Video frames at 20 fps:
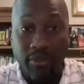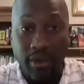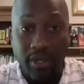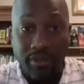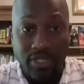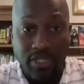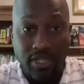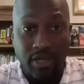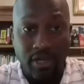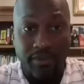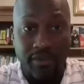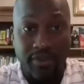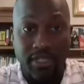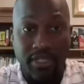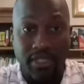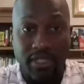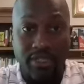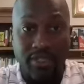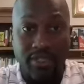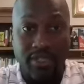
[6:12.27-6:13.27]
of
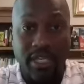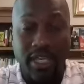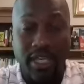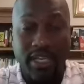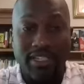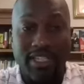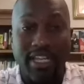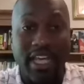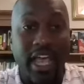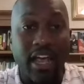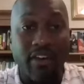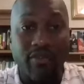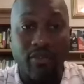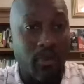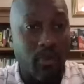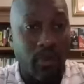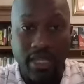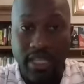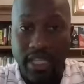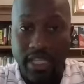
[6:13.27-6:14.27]
services to
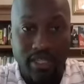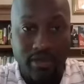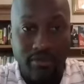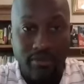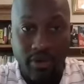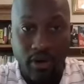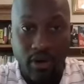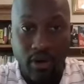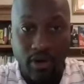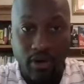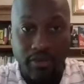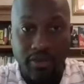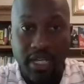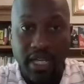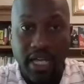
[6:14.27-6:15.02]
everyone that's involved.